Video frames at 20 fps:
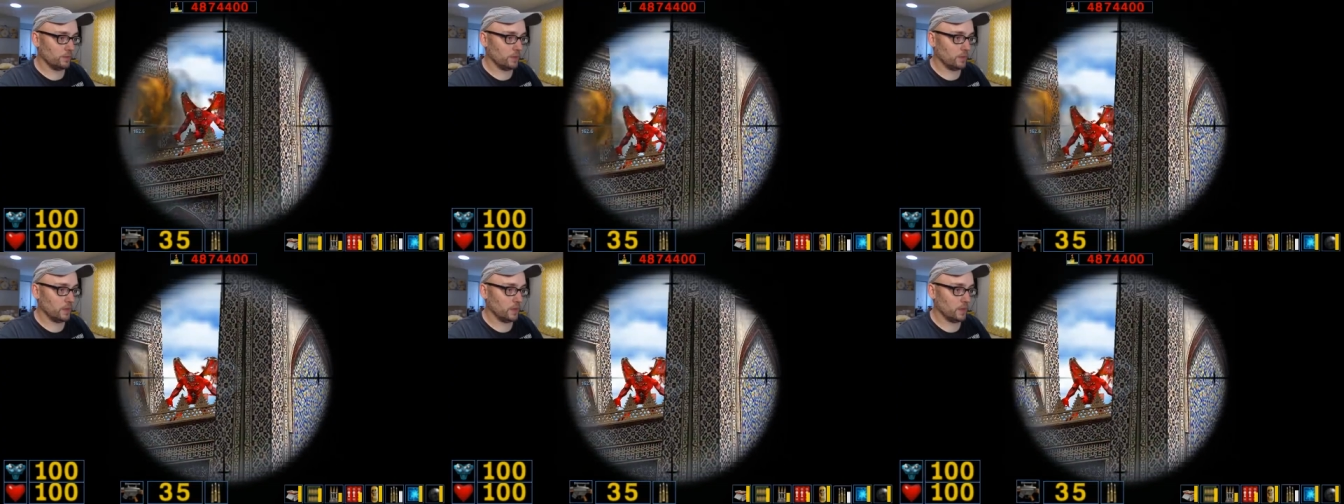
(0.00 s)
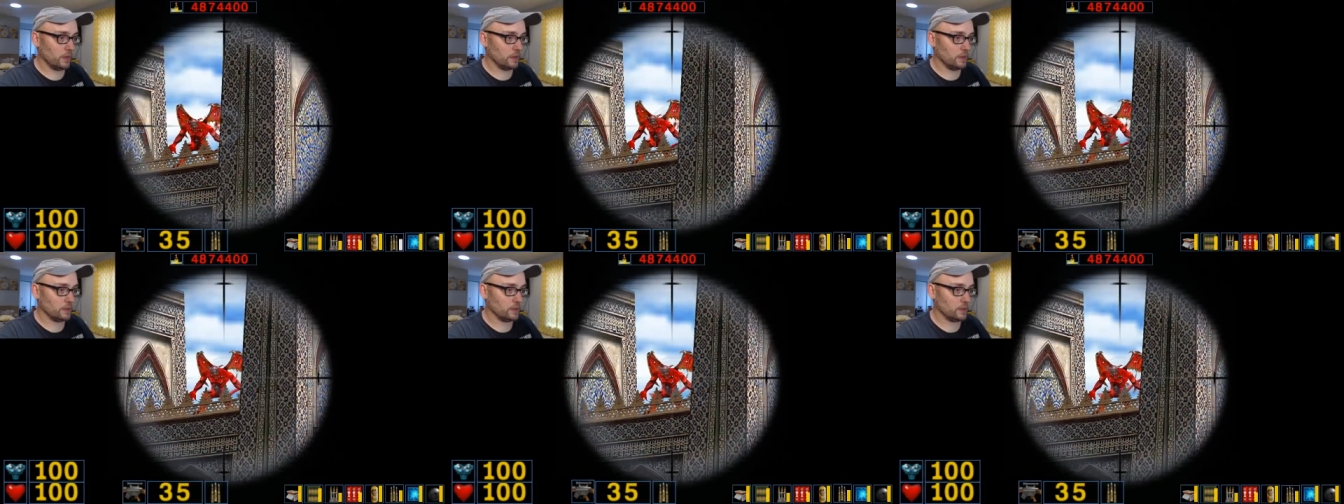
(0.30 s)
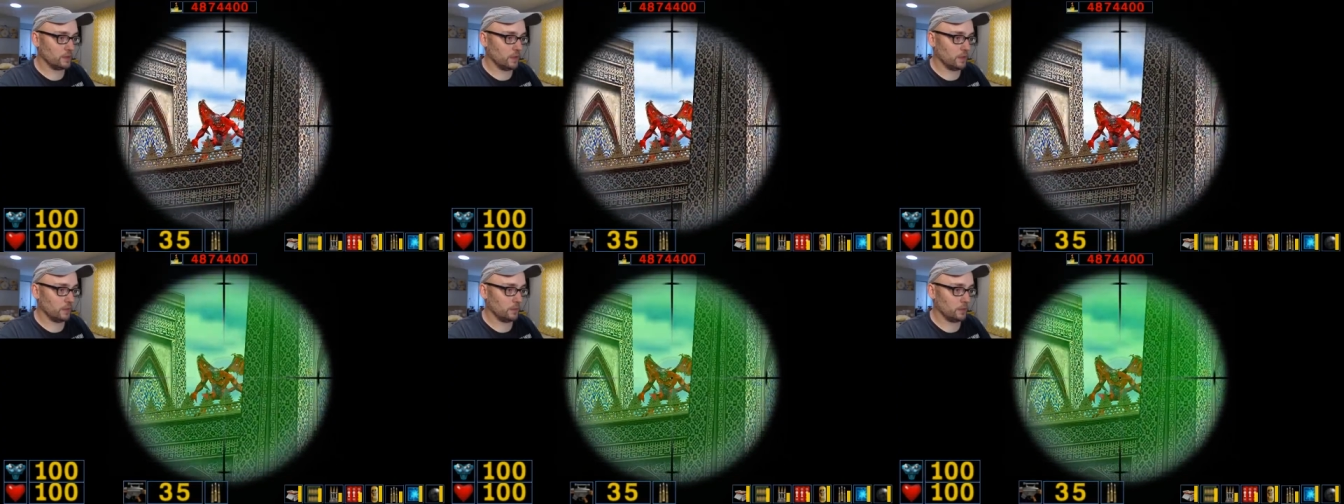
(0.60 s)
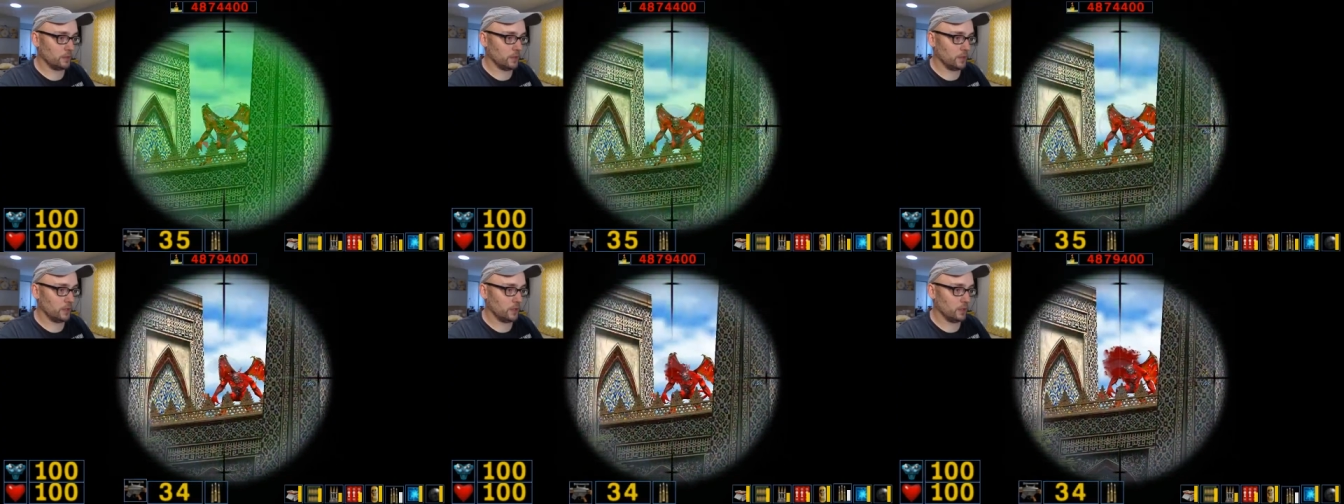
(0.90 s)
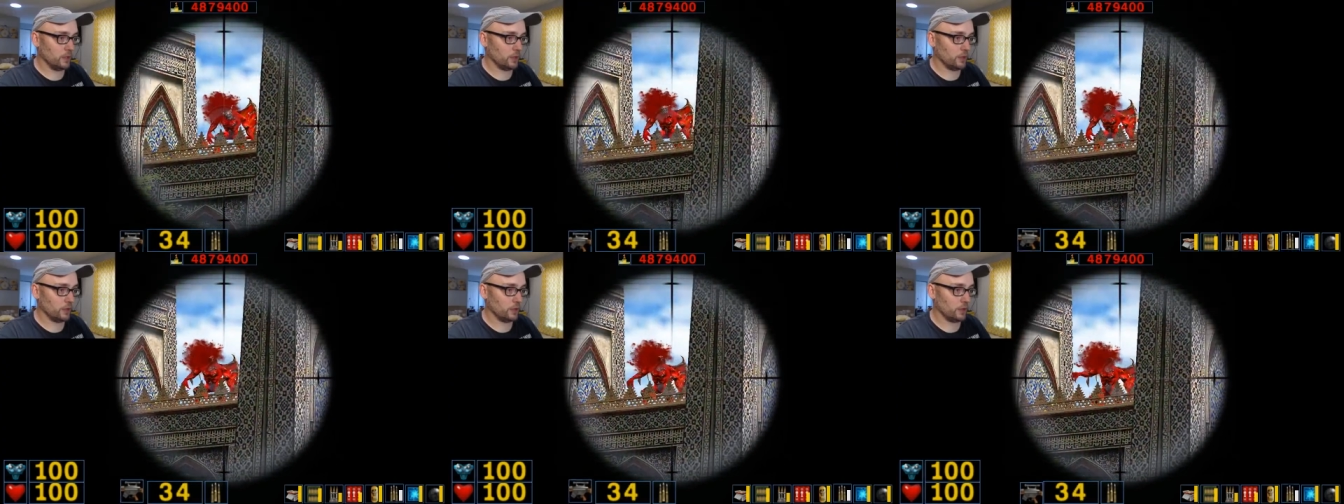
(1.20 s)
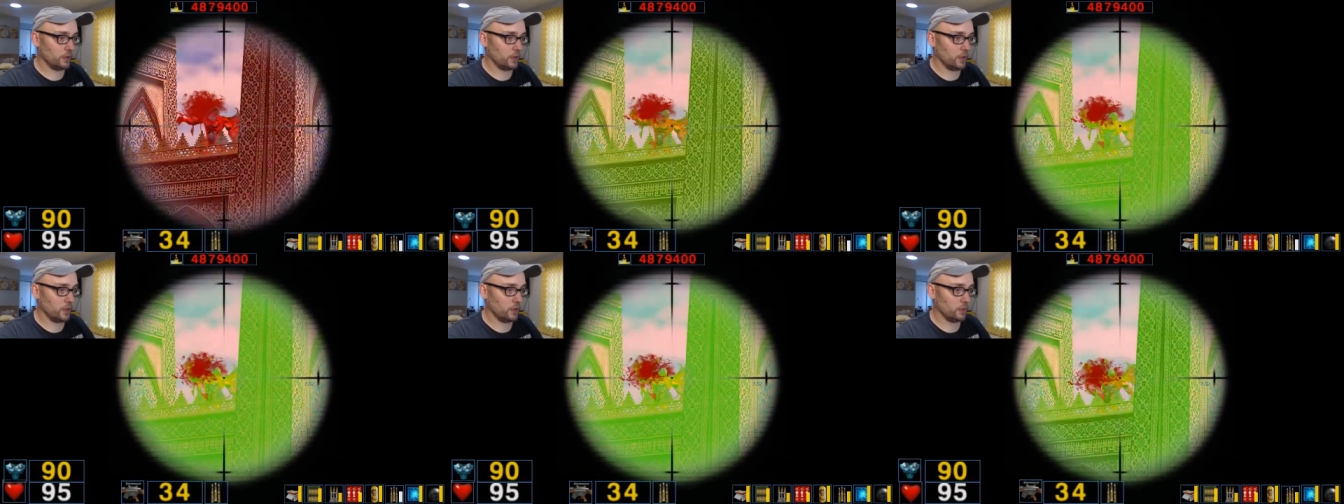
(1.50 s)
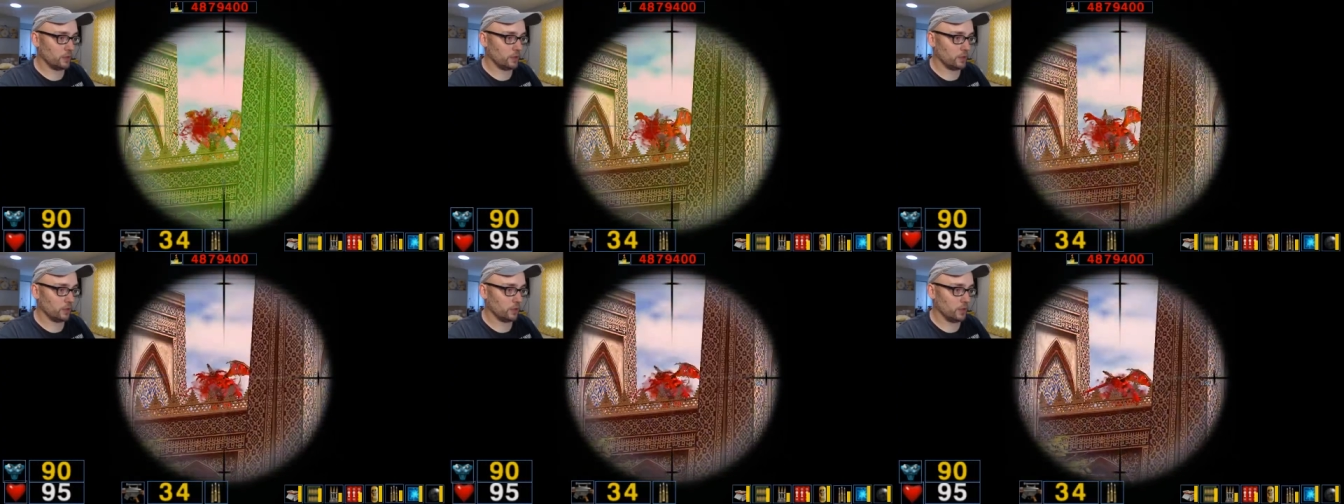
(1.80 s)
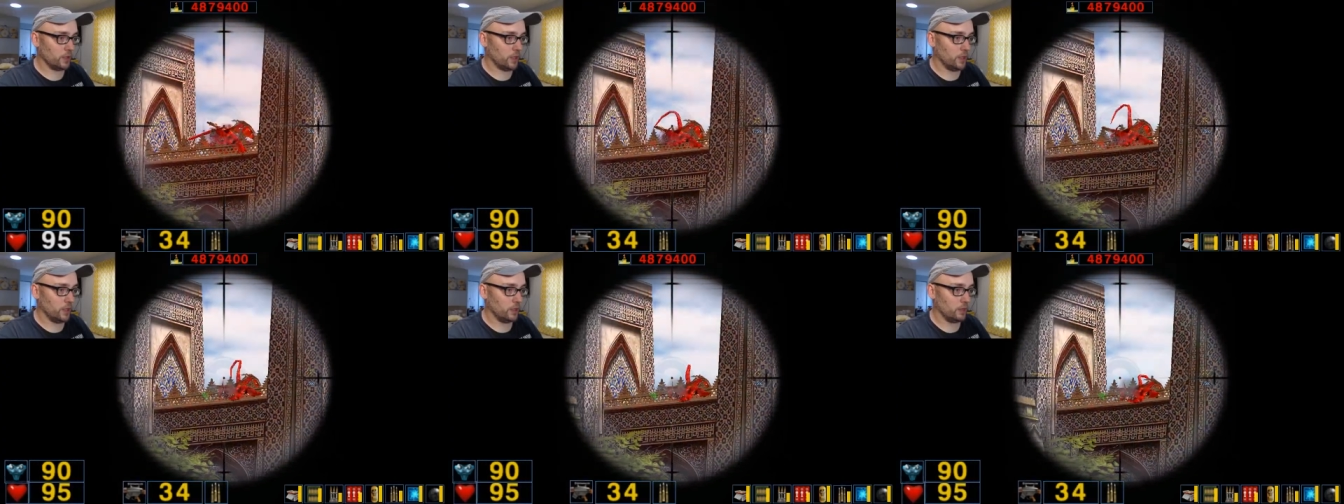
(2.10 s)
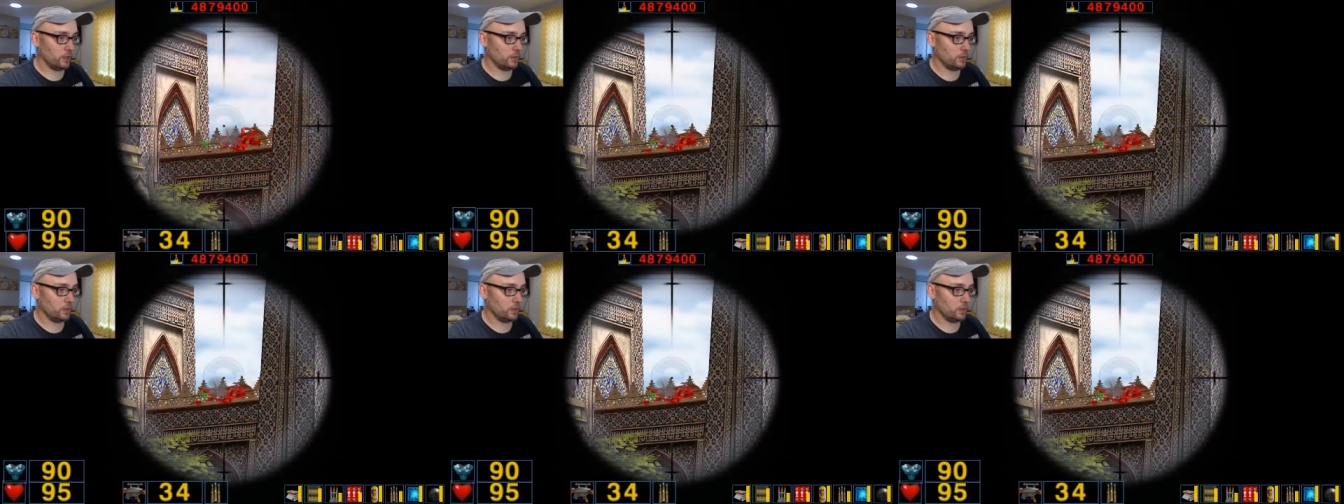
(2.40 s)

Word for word: Not this thing, but the other thing with the green.